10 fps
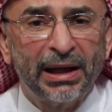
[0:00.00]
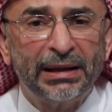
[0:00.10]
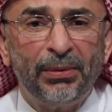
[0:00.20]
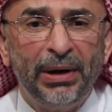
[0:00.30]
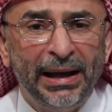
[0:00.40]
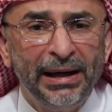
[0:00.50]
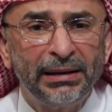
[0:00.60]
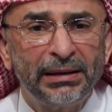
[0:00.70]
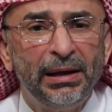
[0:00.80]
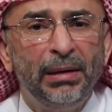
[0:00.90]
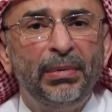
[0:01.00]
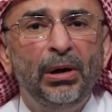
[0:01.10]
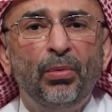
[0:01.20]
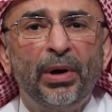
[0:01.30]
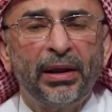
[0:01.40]
Rather, it
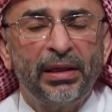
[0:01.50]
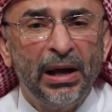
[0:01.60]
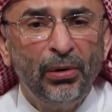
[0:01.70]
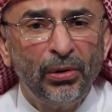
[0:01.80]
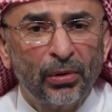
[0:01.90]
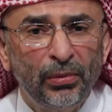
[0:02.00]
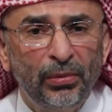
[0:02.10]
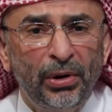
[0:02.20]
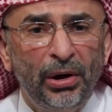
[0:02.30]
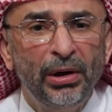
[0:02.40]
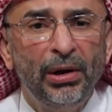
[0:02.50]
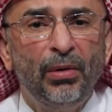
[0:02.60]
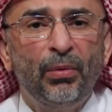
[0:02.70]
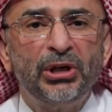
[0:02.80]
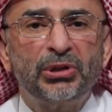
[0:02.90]
is nourishment for the
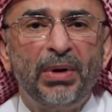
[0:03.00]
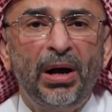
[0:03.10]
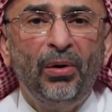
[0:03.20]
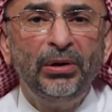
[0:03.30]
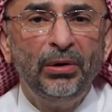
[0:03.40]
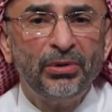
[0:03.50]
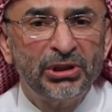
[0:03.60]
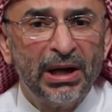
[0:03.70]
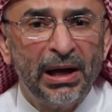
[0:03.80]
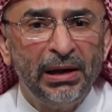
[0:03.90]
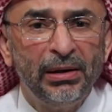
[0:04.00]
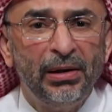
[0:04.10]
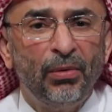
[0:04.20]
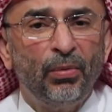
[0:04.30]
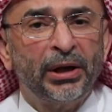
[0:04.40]
soul, fulfillment for
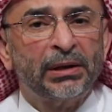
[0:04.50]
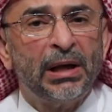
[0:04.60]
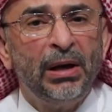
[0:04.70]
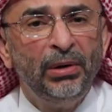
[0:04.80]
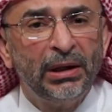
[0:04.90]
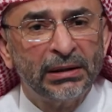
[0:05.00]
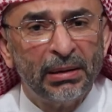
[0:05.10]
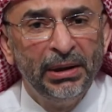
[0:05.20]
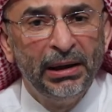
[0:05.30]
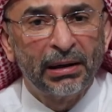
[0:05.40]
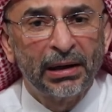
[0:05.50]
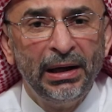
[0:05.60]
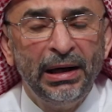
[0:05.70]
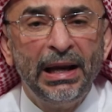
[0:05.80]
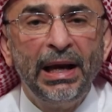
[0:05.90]
the heart, and
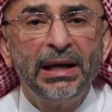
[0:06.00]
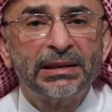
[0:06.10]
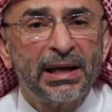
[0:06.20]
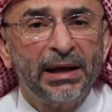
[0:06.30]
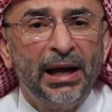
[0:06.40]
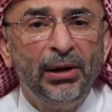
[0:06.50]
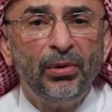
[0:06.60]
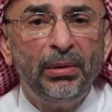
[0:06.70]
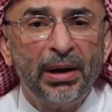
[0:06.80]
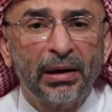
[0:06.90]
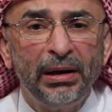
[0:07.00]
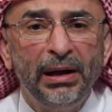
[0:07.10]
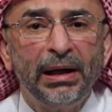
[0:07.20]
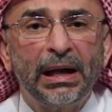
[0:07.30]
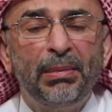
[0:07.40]
satisfaction for the
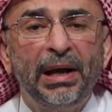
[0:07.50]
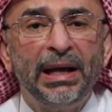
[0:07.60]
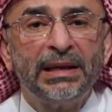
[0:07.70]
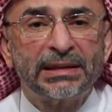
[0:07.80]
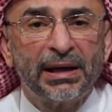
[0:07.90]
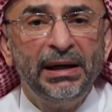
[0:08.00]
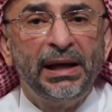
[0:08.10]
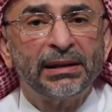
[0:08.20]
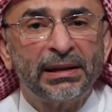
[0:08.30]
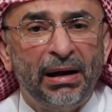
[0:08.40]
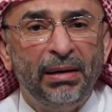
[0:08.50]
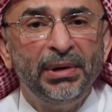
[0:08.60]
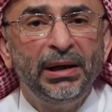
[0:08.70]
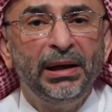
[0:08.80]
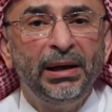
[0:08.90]
conscience, something no one
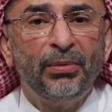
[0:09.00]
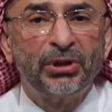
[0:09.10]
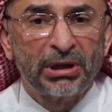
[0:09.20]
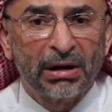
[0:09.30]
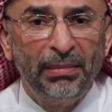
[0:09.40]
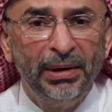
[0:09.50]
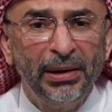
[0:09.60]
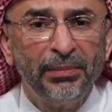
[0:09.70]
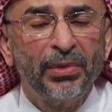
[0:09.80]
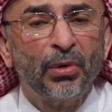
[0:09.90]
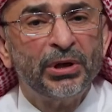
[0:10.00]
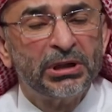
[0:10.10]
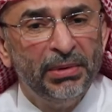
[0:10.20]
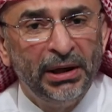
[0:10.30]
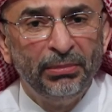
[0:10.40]
can do without,
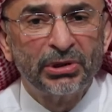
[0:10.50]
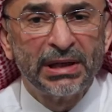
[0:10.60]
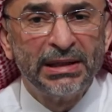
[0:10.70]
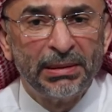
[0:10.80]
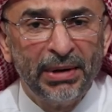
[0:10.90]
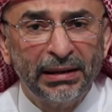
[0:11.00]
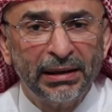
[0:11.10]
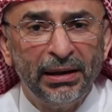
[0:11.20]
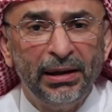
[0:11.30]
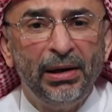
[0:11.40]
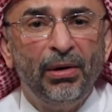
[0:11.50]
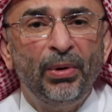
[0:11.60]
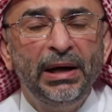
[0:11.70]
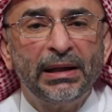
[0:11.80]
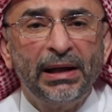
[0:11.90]
just as they cannot do
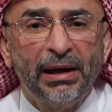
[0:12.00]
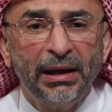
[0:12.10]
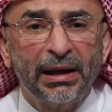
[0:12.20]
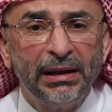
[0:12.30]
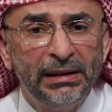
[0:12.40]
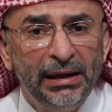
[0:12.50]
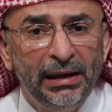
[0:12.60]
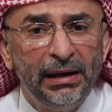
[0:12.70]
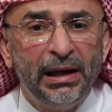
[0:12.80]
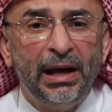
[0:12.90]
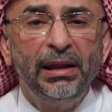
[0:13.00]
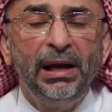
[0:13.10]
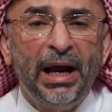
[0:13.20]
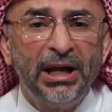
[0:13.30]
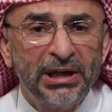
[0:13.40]
without food,
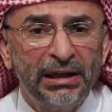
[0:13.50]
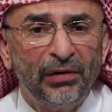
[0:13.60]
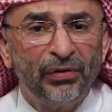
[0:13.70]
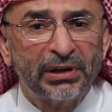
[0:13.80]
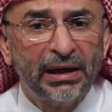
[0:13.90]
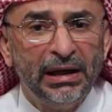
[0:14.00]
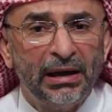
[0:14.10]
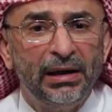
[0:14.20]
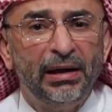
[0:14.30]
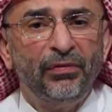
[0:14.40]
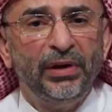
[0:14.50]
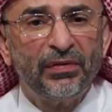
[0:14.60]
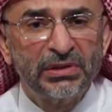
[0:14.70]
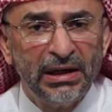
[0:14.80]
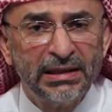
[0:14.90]
drink, and other
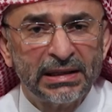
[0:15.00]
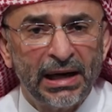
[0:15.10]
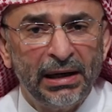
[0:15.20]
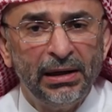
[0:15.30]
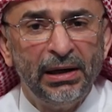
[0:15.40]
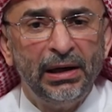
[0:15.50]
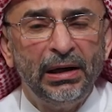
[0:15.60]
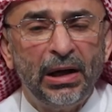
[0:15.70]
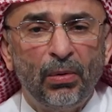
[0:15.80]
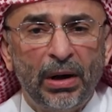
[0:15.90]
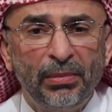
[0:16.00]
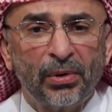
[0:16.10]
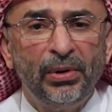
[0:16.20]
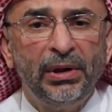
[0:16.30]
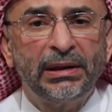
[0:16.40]
necessities. Religion's
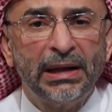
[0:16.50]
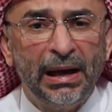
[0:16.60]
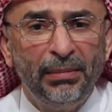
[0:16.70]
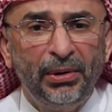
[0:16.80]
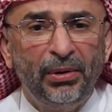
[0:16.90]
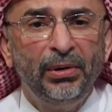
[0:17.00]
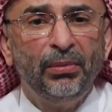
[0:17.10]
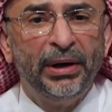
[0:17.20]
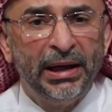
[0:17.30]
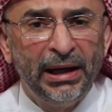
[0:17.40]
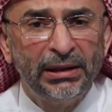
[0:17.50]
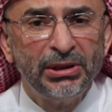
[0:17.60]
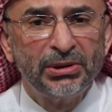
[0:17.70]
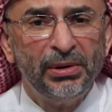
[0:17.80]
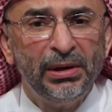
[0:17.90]
ability to fulfill these
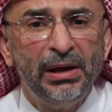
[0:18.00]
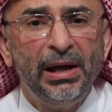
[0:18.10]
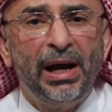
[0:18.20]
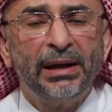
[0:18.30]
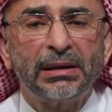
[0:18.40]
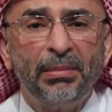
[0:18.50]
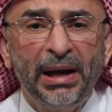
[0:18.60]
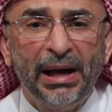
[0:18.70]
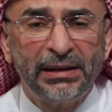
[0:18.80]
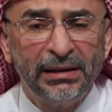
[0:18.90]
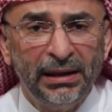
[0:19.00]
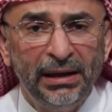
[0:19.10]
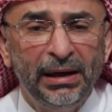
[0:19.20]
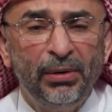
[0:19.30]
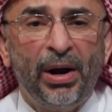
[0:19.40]
innate human needs
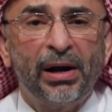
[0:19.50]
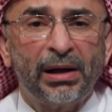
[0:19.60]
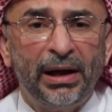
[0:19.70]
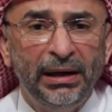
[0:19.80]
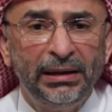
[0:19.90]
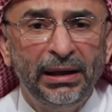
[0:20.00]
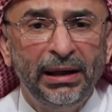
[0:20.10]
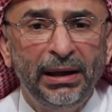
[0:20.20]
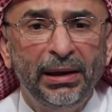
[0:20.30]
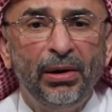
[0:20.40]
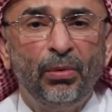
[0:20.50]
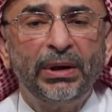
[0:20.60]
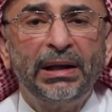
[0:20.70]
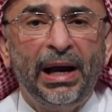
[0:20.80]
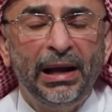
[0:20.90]
stems from its very
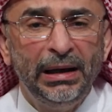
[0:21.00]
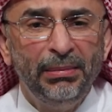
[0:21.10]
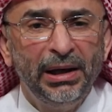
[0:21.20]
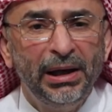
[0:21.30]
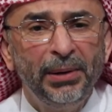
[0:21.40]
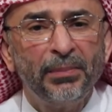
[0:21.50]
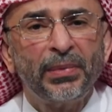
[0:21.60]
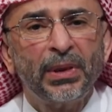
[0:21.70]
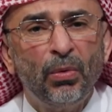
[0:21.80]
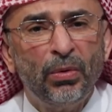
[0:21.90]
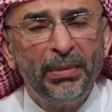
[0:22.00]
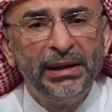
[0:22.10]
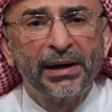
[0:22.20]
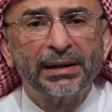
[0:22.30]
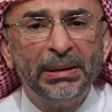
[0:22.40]
essence, its
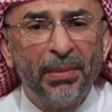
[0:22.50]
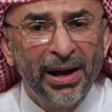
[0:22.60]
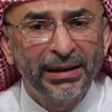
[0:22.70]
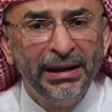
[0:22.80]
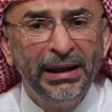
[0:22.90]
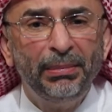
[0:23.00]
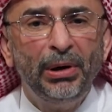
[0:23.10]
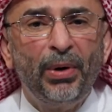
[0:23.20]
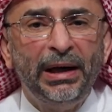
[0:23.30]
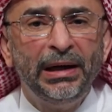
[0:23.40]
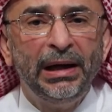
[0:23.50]
doctrines and teachings,